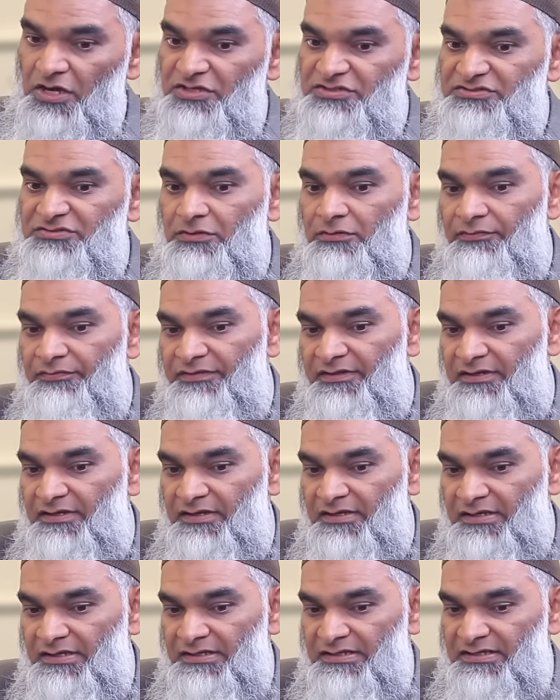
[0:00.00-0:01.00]
So
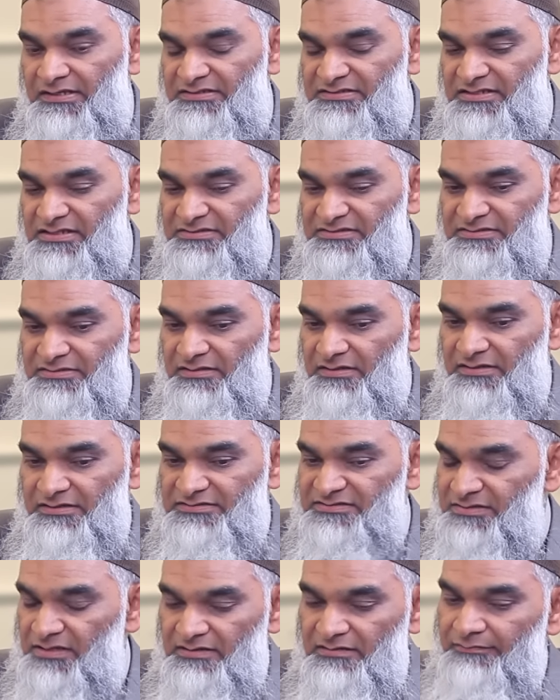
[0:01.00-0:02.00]

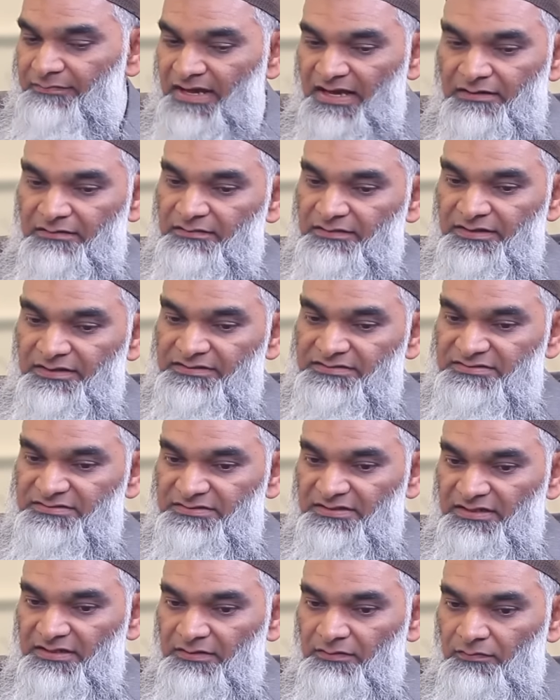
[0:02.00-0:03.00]
it's not a matter
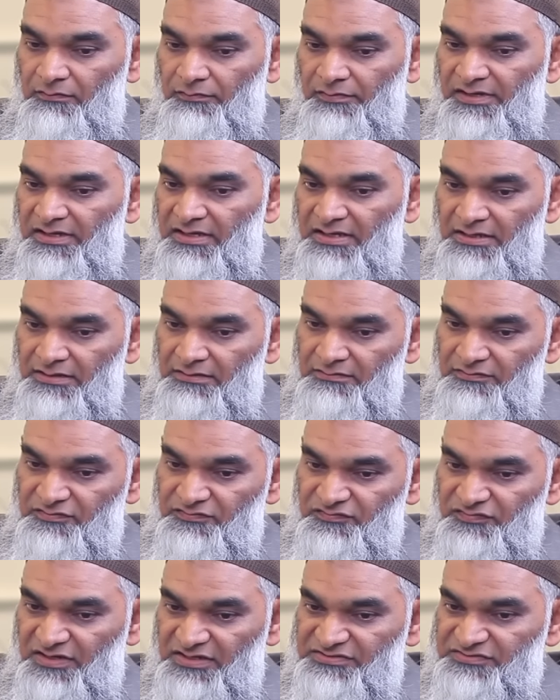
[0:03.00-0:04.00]
that we can
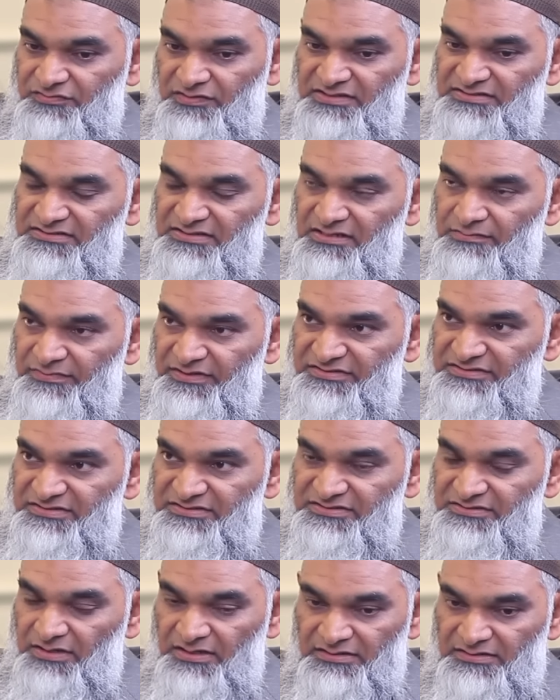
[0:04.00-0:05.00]
transgress limits.
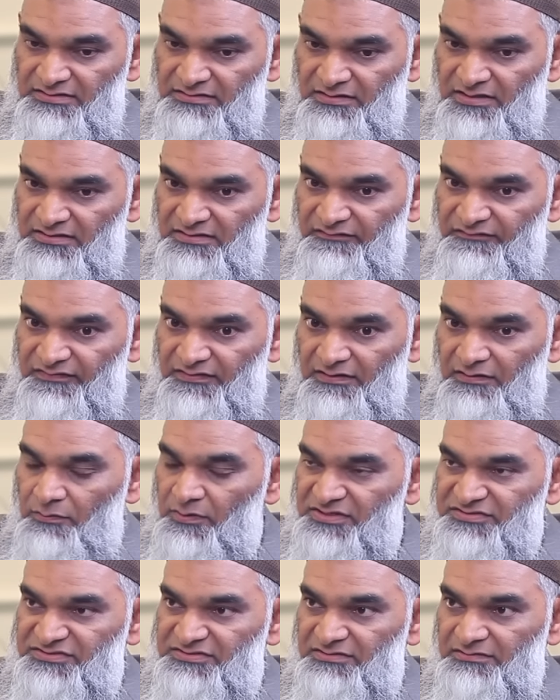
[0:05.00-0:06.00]
It's not even a
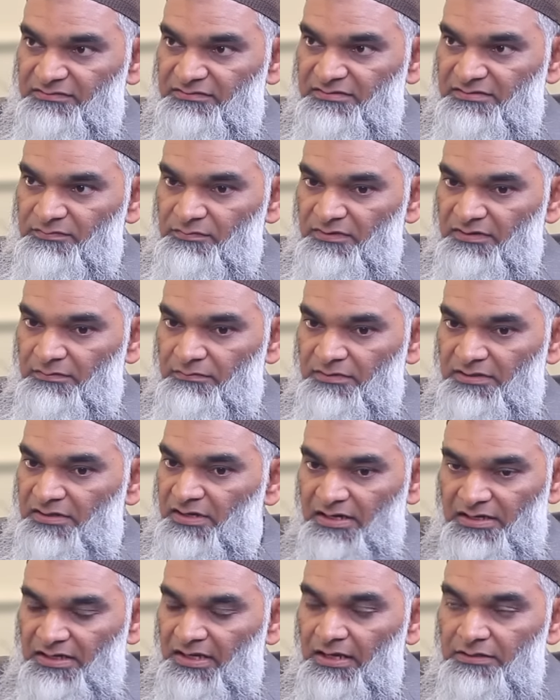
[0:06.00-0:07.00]
question. We're
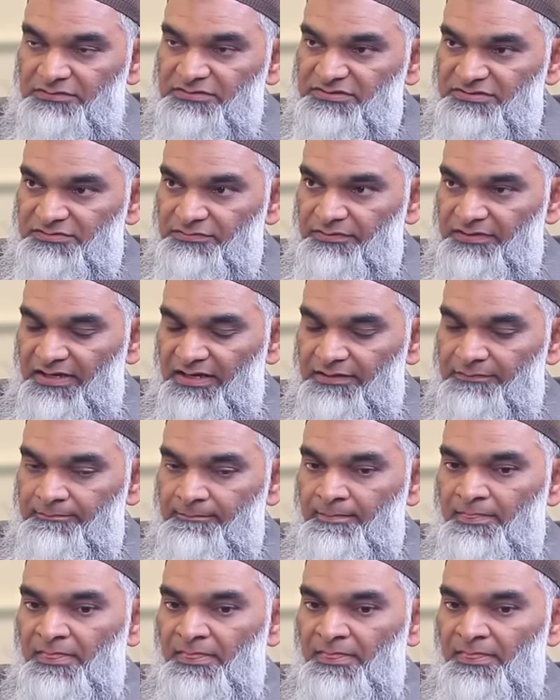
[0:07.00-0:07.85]
not allowed to do that.